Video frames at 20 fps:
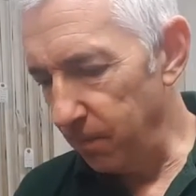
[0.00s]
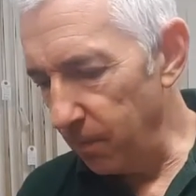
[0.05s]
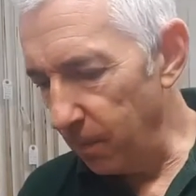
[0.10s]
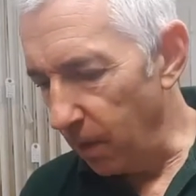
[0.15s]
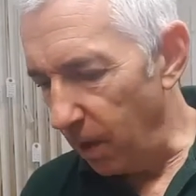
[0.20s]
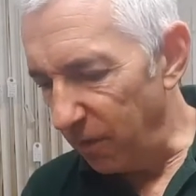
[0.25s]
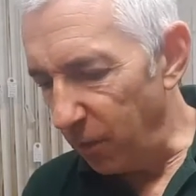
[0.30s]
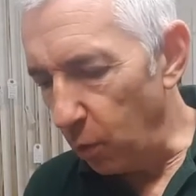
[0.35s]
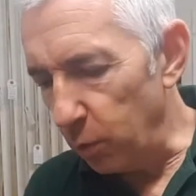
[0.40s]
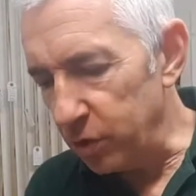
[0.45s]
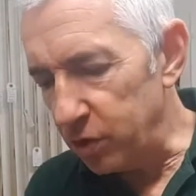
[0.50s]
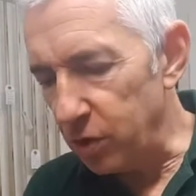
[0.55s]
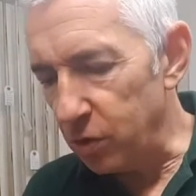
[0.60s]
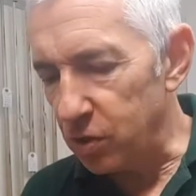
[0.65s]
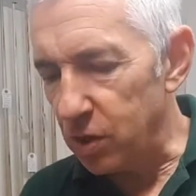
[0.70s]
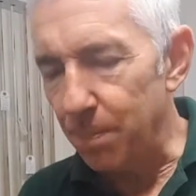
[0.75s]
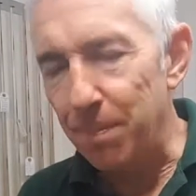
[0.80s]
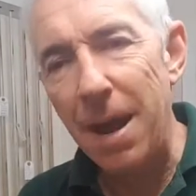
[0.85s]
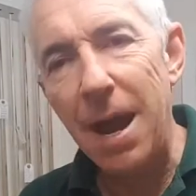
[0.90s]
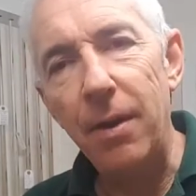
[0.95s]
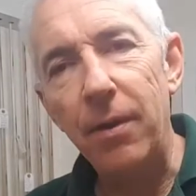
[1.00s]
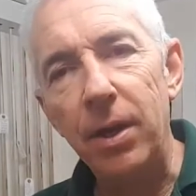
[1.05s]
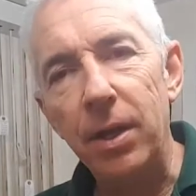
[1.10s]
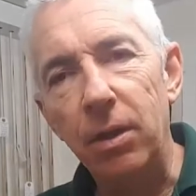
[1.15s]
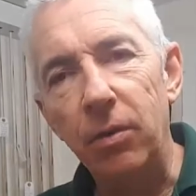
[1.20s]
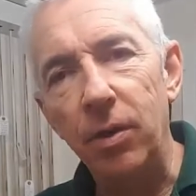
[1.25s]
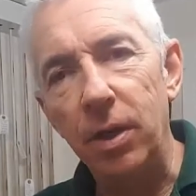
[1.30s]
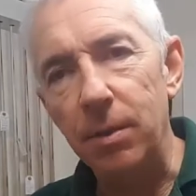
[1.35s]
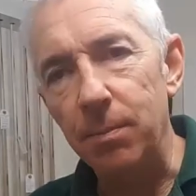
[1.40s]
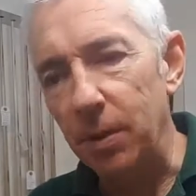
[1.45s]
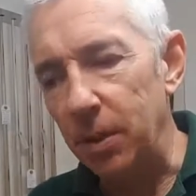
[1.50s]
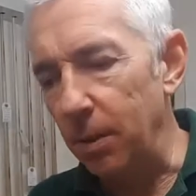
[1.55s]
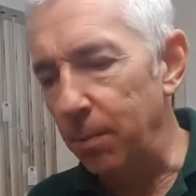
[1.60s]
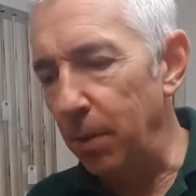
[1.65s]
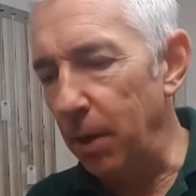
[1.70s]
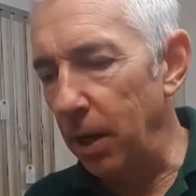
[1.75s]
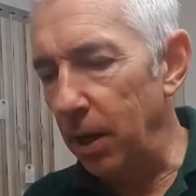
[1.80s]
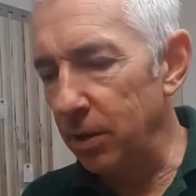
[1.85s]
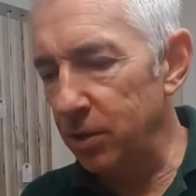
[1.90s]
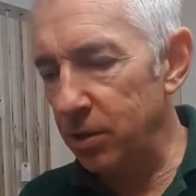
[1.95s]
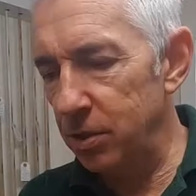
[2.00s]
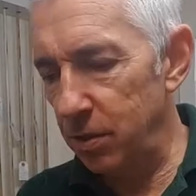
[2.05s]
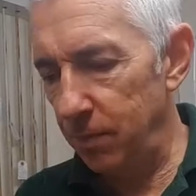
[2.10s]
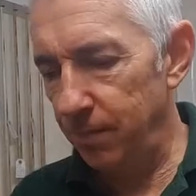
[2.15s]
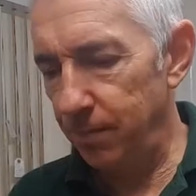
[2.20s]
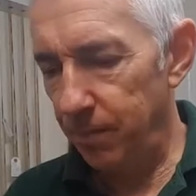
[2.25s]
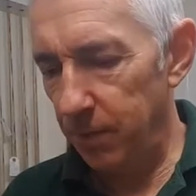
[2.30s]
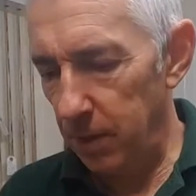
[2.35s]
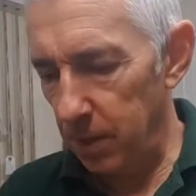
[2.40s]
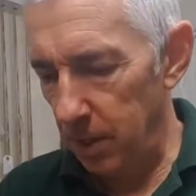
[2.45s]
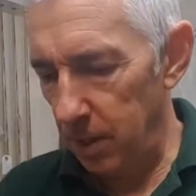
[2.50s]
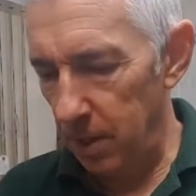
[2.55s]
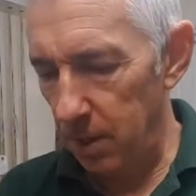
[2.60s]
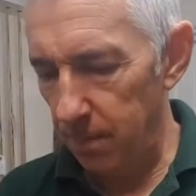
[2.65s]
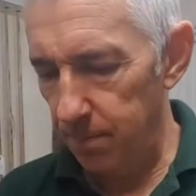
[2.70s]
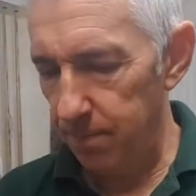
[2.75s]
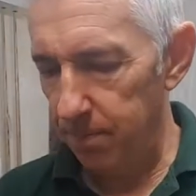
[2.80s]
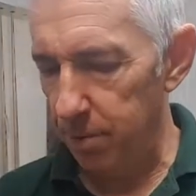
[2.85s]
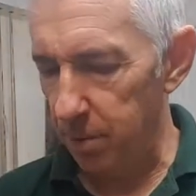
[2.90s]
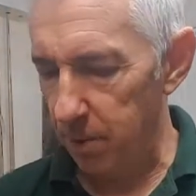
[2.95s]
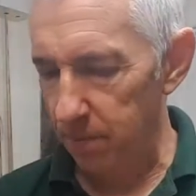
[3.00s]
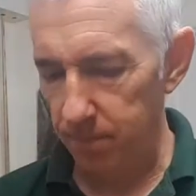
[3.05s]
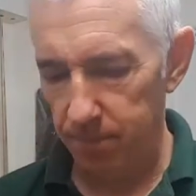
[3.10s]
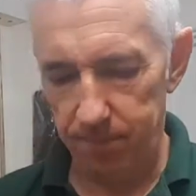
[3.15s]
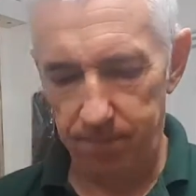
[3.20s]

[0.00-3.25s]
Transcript: I've always used a barrier cream in the past, but